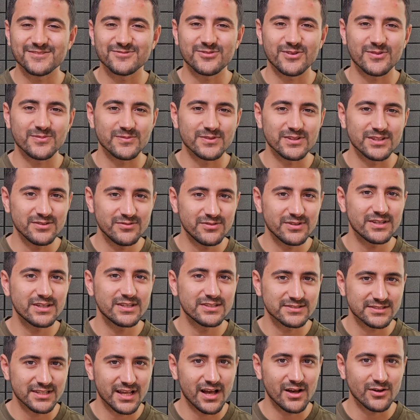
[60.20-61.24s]
her from leaving
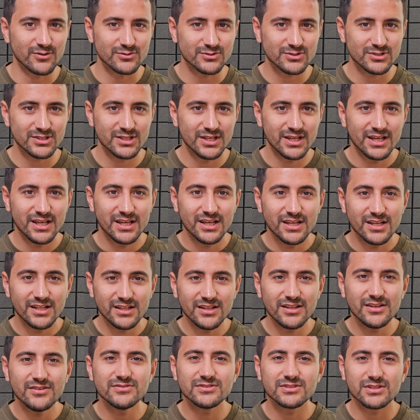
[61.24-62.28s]
his house. He
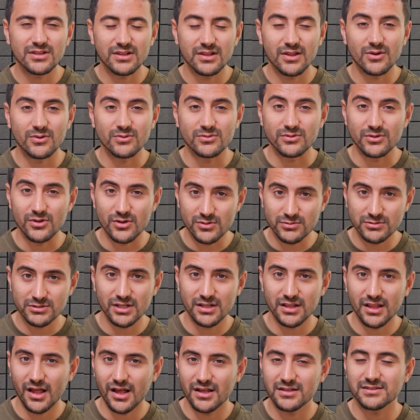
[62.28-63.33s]
lives alone, knows
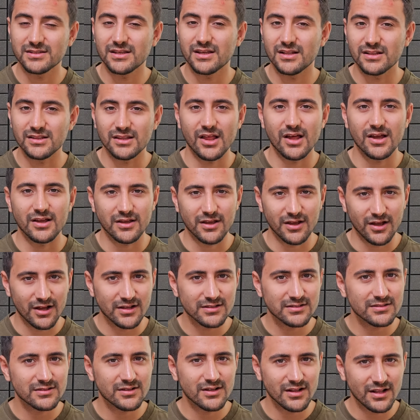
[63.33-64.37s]
a lot, and like
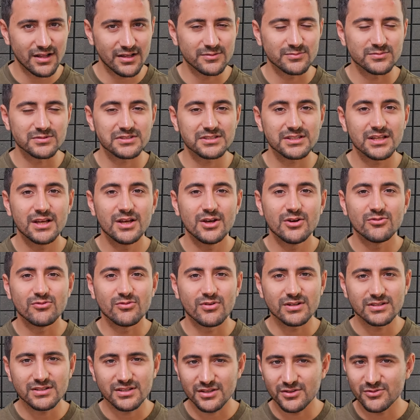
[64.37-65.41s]
God claims,
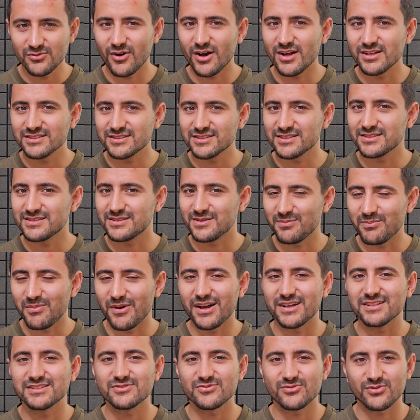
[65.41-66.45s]
what he wants is the
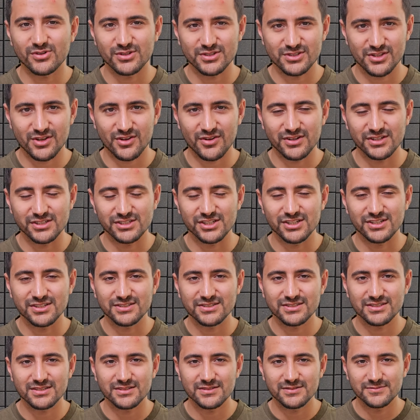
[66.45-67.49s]
best for his
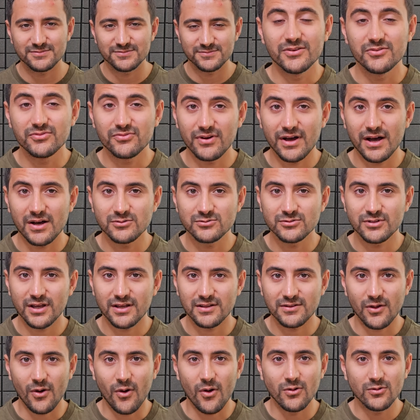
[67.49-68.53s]
creatures. He found
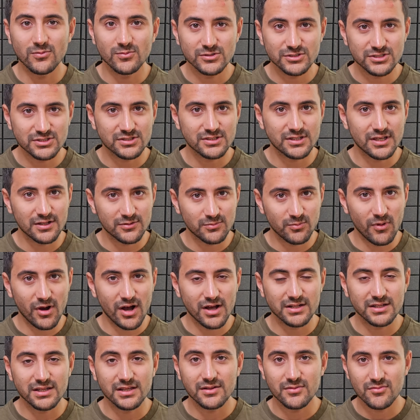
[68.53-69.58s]
an almost dead
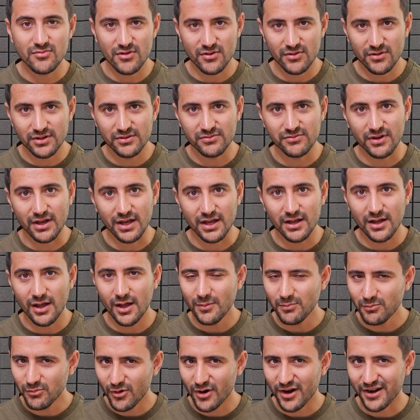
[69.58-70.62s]
body in the river,
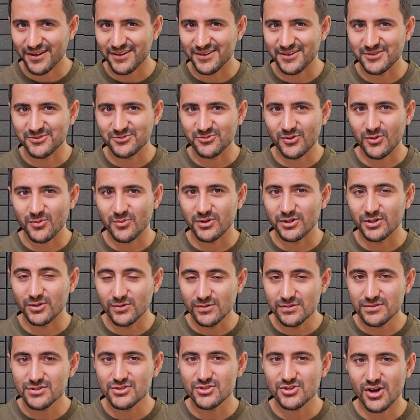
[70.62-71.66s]
a pregnant woman
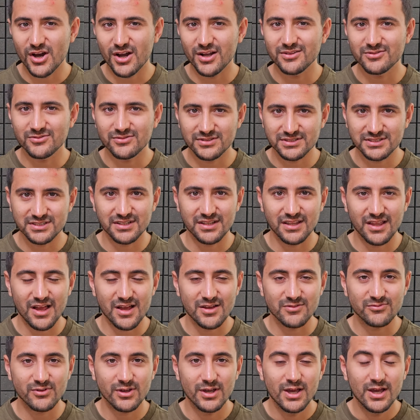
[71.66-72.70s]
whose child was
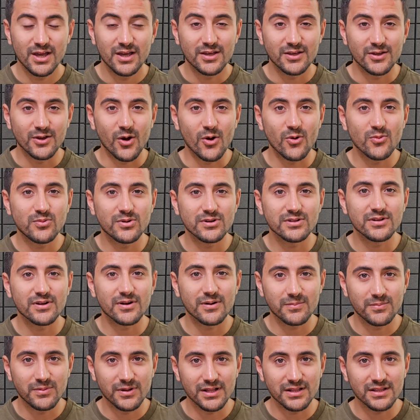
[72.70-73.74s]
alive. He opened
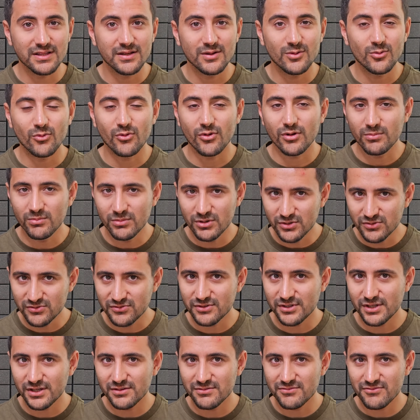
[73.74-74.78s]
her belly,
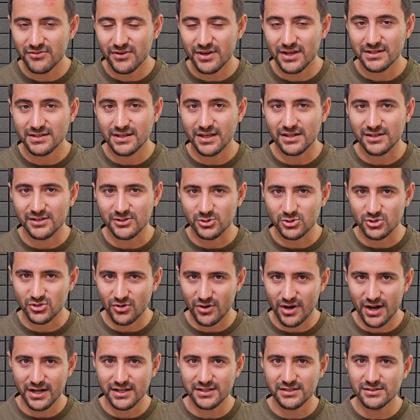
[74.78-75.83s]
removed the infant and
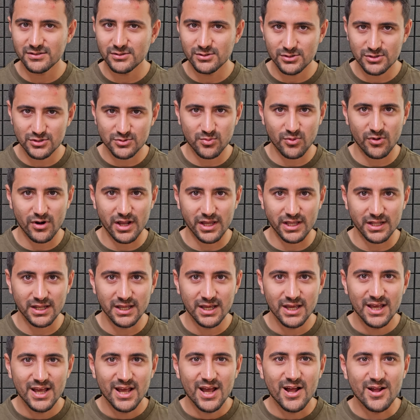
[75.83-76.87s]
extracted its brain,
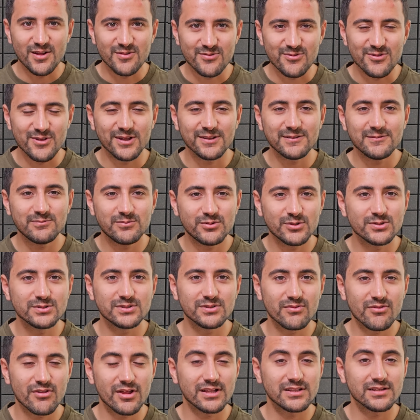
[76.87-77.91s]
and then put
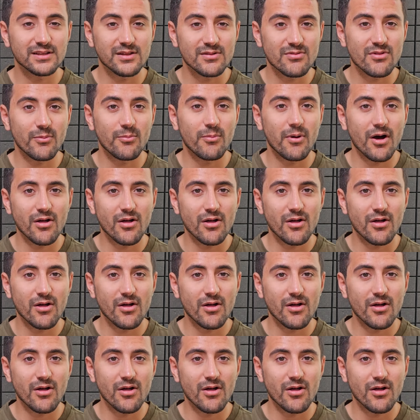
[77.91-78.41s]
that in the